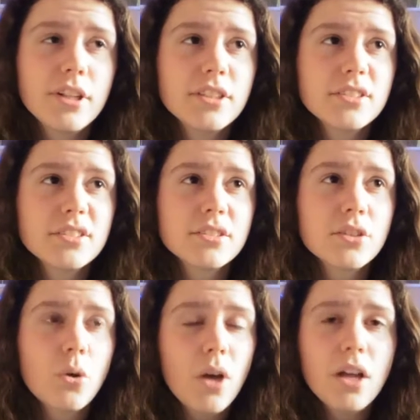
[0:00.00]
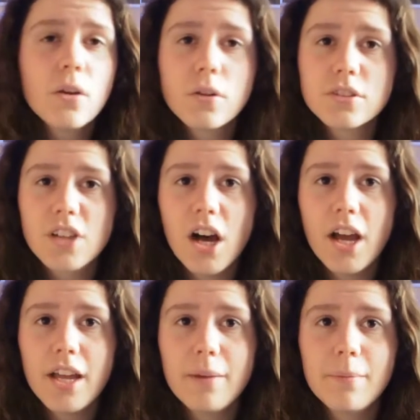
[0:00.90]
in quite a long
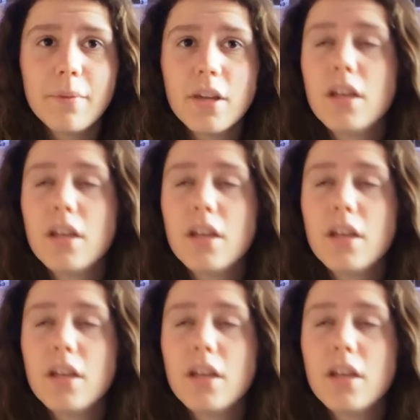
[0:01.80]
time,